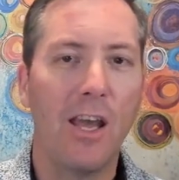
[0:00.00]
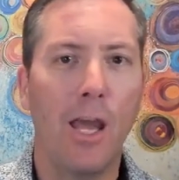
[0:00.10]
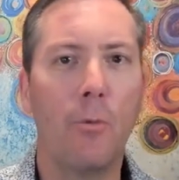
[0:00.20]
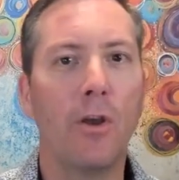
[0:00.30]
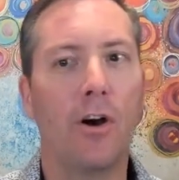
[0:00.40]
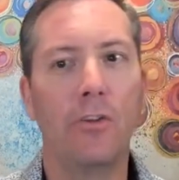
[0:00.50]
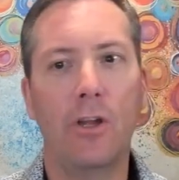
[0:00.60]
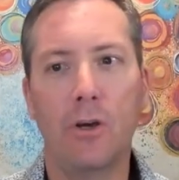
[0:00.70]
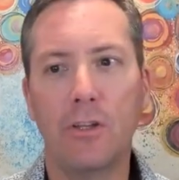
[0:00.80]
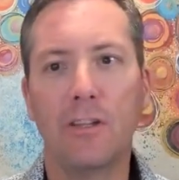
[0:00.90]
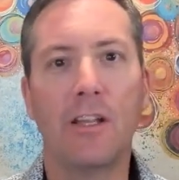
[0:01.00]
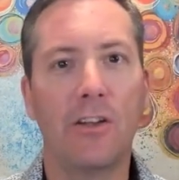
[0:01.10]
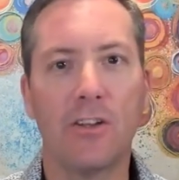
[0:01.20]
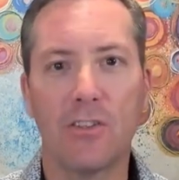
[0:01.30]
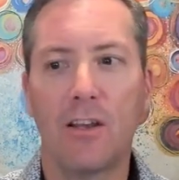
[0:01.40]
And we all know that then
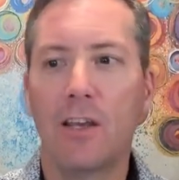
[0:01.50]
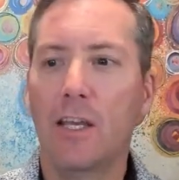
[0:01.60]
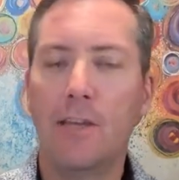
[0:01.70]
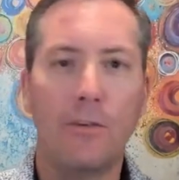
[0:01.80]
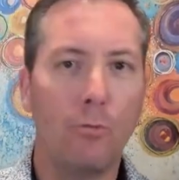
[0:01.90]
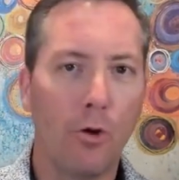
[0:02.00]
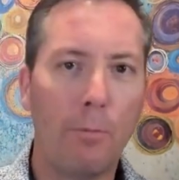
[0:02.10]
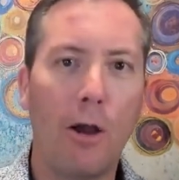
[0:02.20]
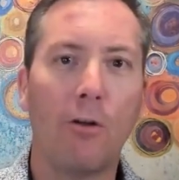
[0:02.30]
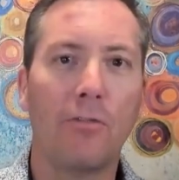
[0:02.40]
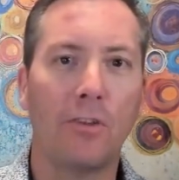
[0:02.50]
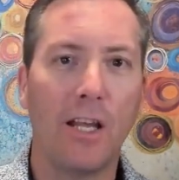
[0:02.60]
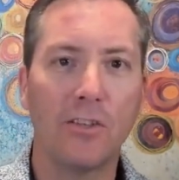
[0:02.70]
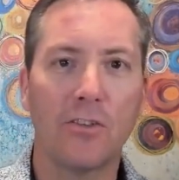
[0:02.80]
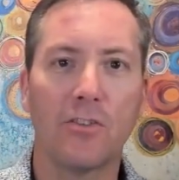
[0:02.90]
there's even more powerful
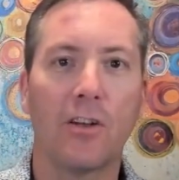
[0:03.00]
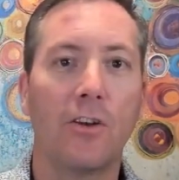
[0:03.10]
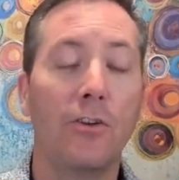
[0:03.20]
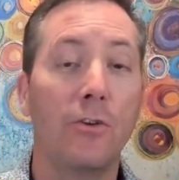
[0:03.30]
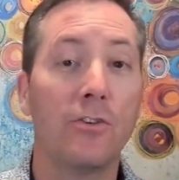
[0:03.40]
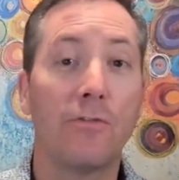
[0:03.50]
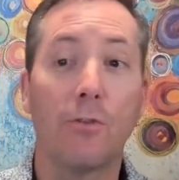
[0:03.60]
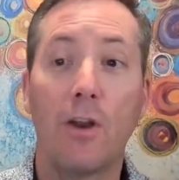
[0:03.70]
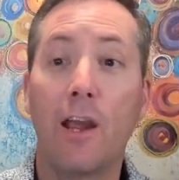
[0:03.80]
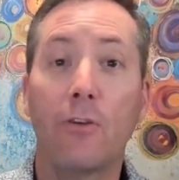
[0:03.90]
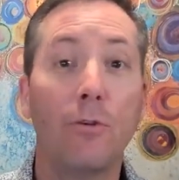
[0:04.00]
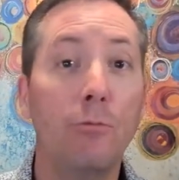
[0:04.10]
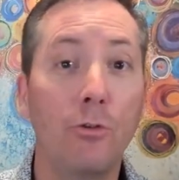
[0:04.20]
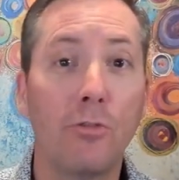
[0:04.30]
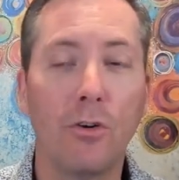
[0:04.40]
lasers that are used for hair
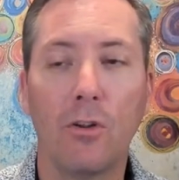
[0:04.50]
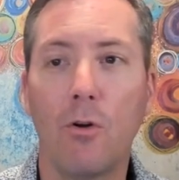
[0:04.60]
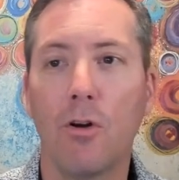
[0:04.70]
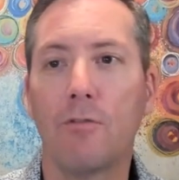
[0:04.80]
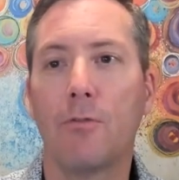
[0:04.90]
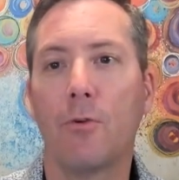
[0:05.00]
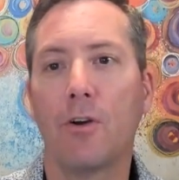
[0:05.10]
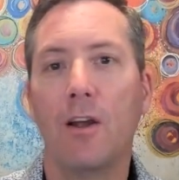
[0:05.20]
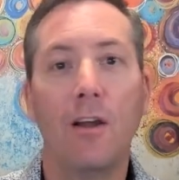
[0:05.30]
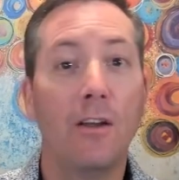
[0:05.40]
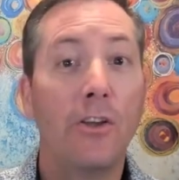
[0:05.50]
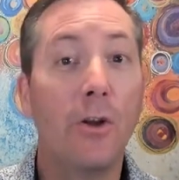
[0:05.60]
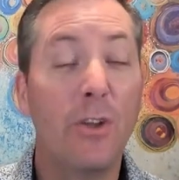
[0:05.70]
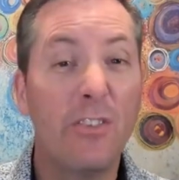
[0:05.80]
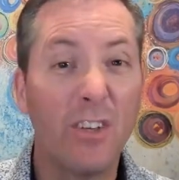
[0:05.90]
removal or for
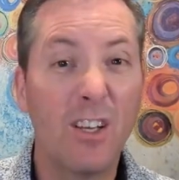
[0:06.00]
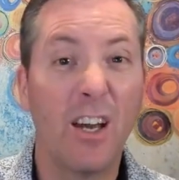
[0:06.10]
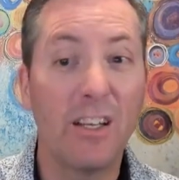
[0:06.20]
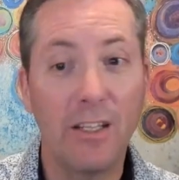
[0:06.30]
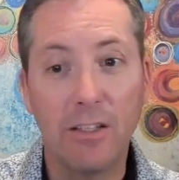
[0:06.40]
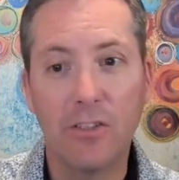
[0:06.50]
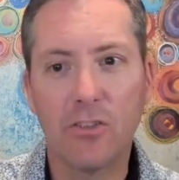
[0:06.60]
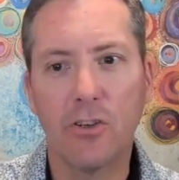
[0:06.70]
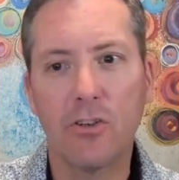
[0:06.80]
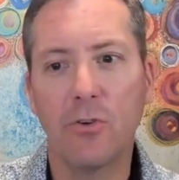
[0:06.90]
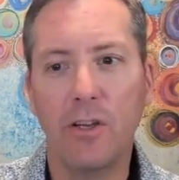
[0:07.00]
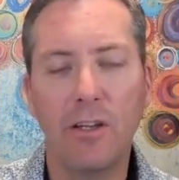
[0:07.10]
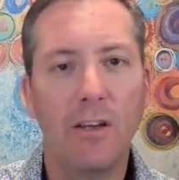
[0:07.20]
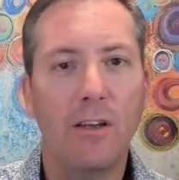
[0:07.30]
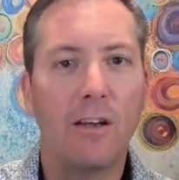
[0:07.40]
even cutting and
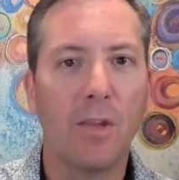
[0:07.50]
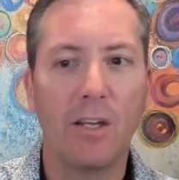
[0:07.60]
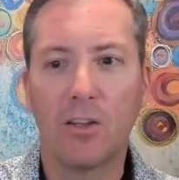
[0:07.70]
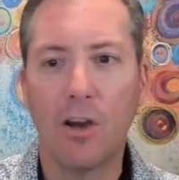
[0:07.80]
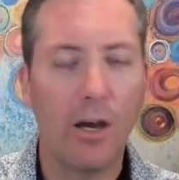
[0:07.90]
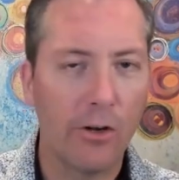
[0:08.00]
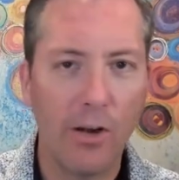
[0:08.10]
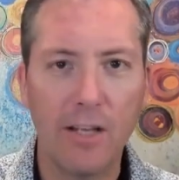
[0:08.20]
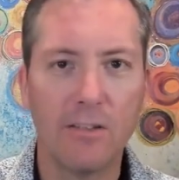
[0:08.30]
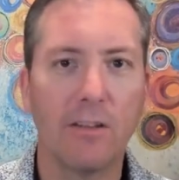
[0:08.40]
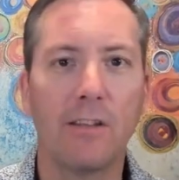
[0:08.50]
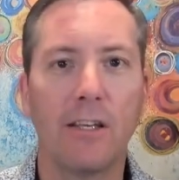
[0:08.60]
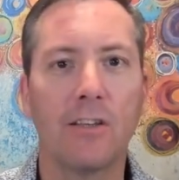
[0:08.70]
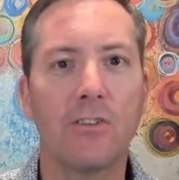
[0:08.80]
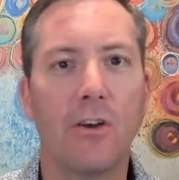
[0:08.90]
surgery and cauterizing things.